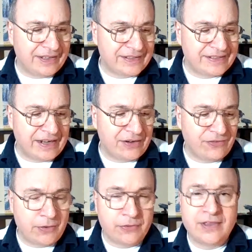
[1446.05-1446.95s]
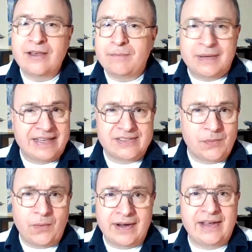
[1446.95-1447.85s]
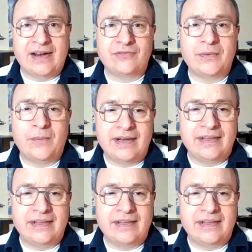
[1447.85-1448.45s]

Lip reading: state of youth, but it doesn't work in everyone.